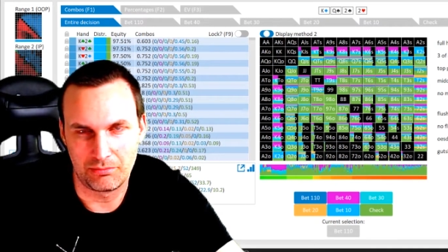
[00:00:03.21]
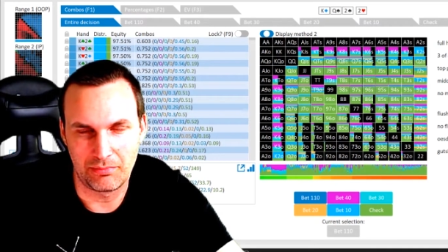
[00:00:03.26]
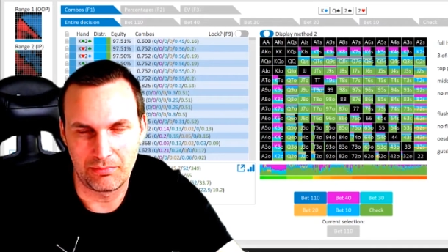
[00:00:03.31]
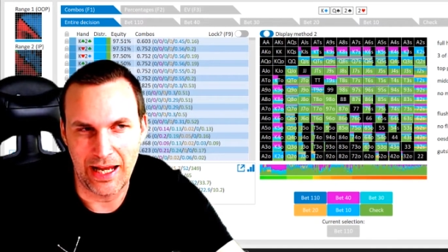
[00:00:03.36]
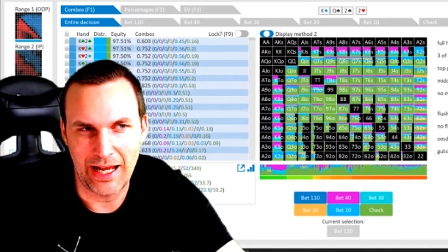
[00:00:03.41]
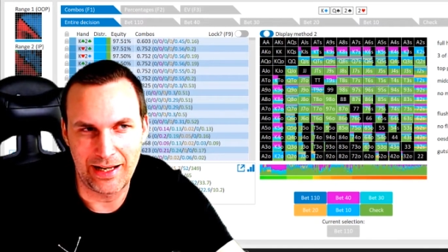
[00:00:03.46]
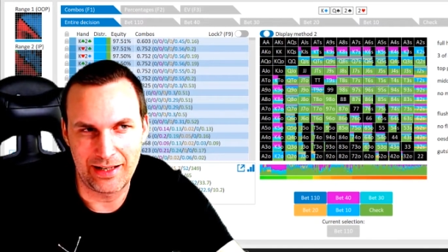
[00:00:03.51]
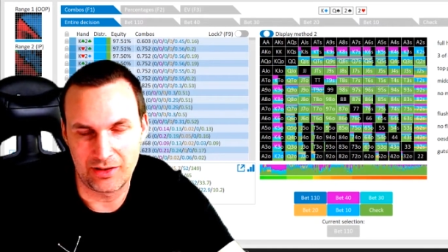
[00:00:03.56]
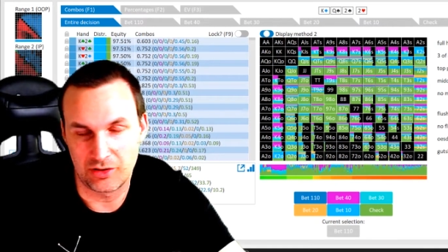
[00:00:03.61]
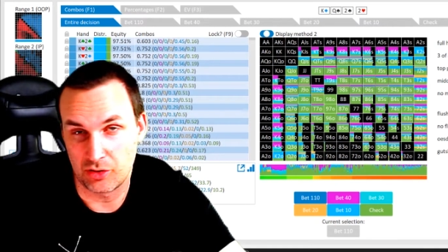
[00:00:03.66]

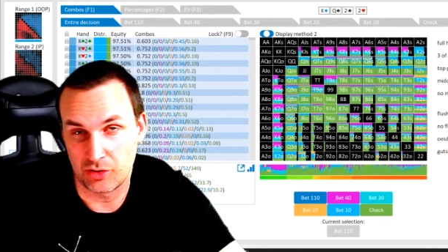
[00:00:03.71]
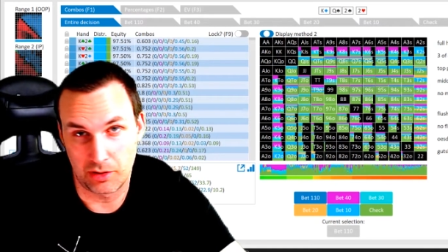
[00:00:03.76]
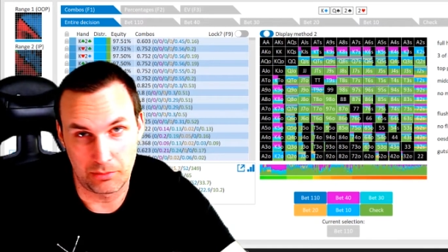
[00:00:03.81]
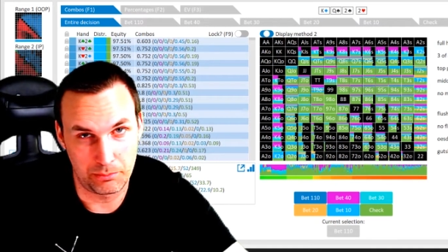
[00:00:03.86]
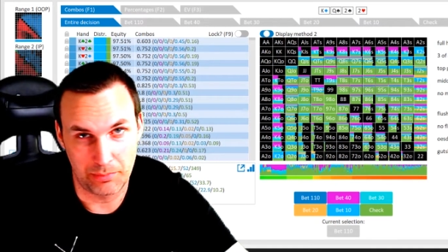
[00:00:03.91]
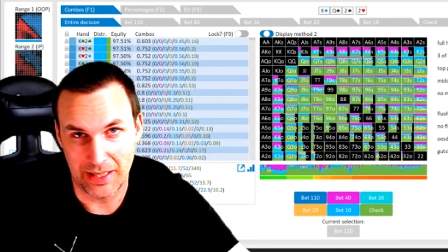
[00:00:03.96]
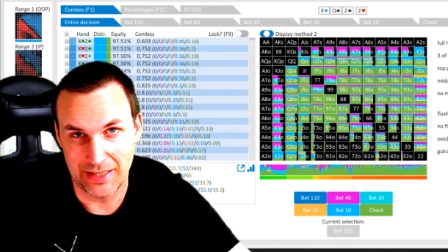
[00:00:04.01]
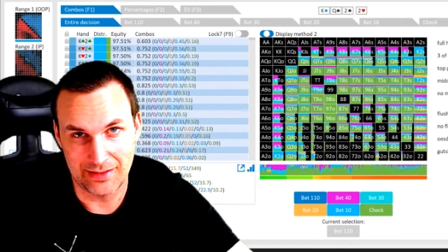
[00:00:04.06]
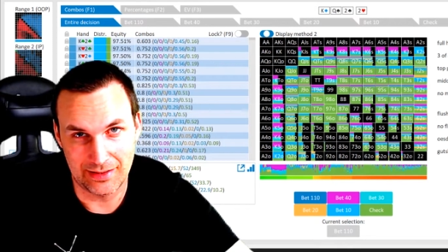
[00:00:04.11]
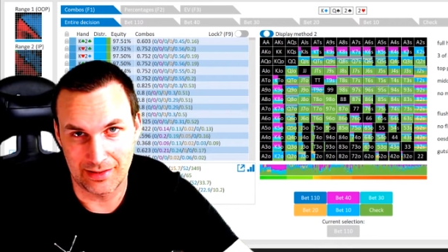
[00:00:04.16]
adding certain
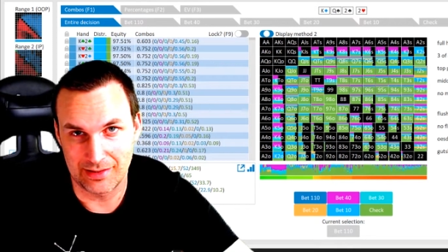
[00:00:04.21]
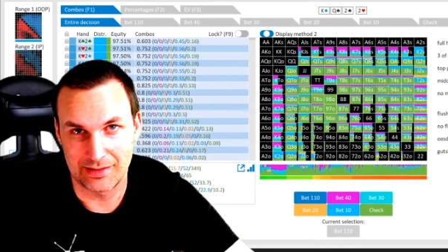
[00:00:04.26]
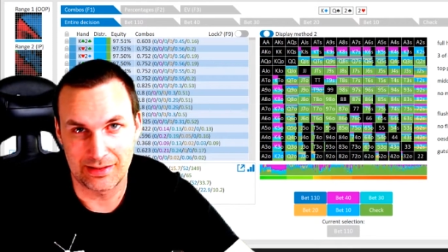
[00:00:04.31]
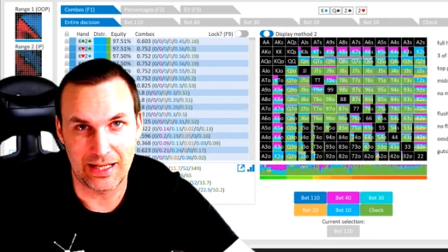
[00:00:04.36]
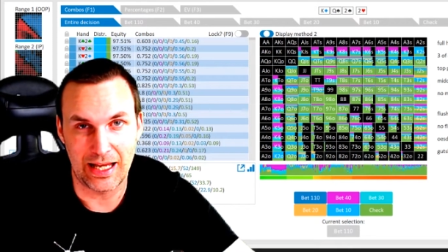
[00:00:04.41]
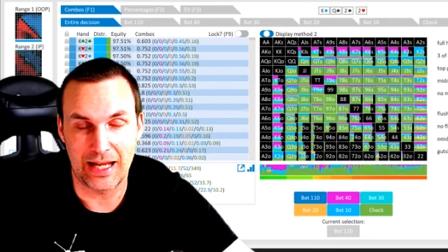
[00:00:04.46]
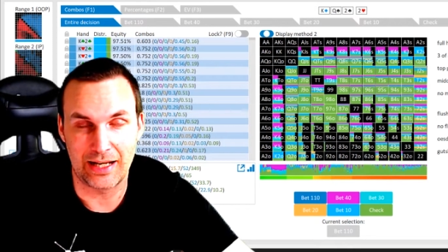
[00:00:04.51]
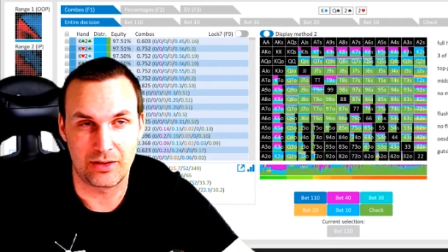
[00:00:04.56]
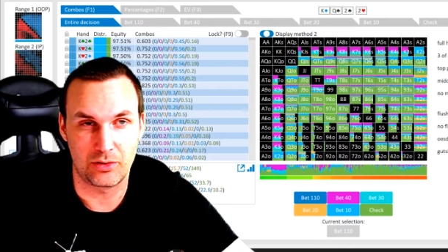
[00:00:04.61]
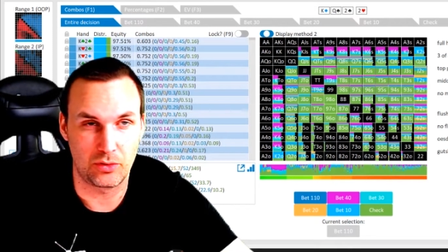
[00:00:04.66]
bet sizes
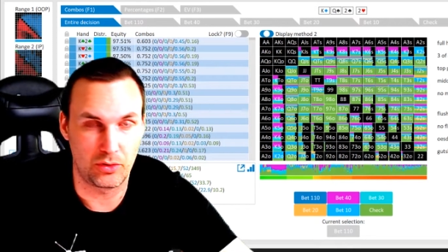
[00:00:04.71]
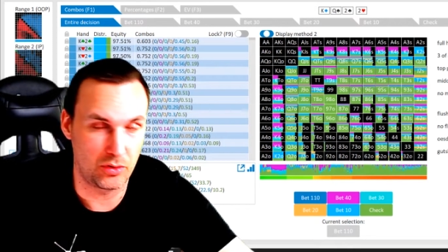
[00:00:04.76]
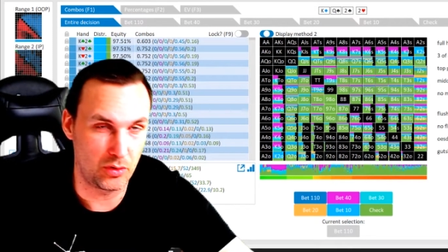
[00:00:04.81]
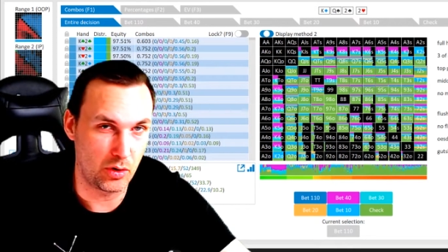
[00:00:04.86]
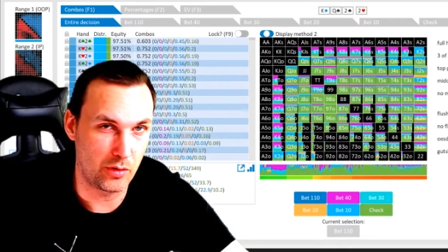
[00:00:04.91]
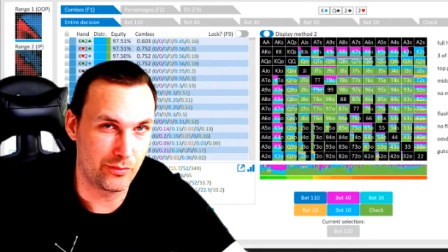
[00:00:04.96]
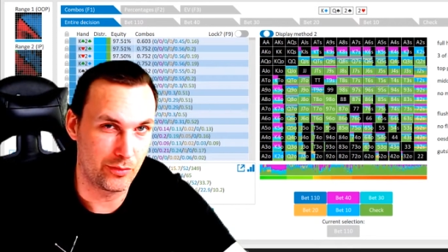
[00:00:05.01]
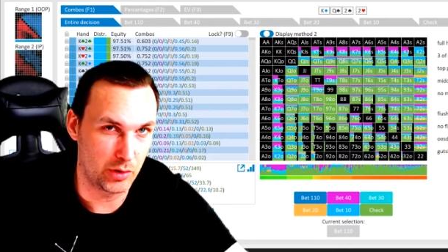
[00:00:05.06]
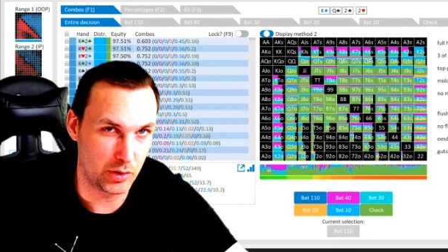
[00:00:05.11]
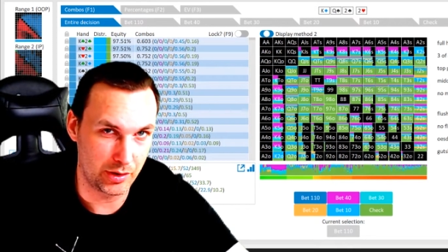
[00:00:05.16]
add to the
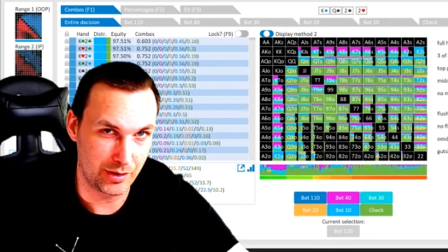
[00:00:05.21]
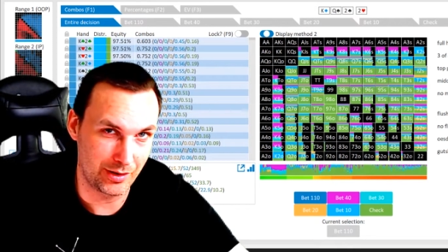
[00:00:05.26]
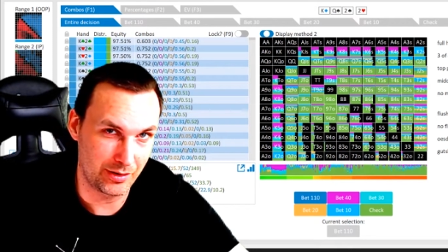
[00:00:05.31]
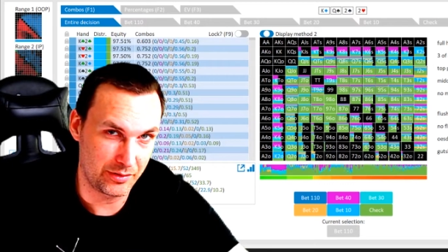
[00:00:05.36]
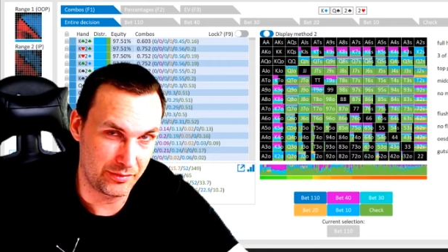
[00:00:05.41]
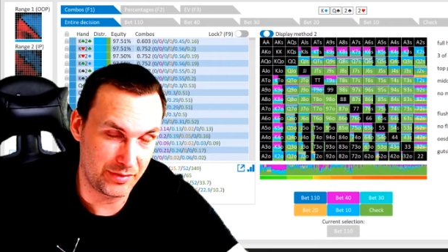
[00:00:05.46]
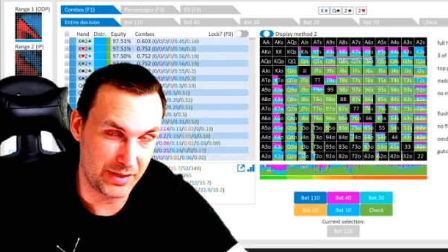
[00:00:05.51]
overall EV.